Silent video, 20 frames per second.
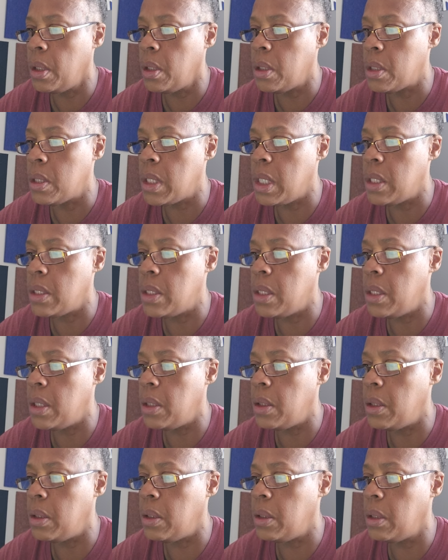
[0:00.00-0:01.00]
It says
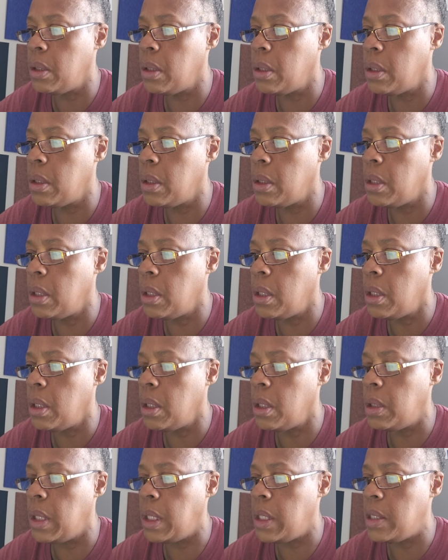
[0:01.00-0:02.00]
here
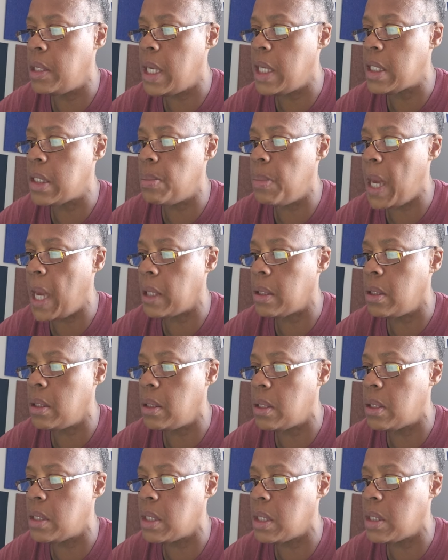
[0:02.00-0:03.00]
that it dates back
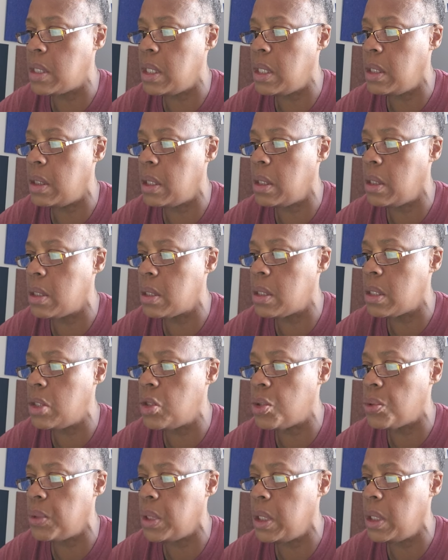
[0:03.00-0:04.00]
to the 16th
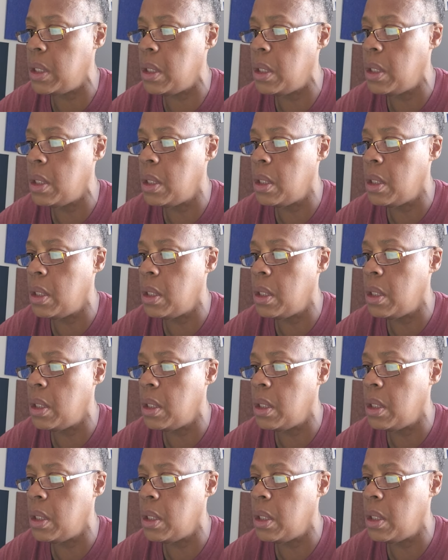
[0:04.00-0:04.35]
century.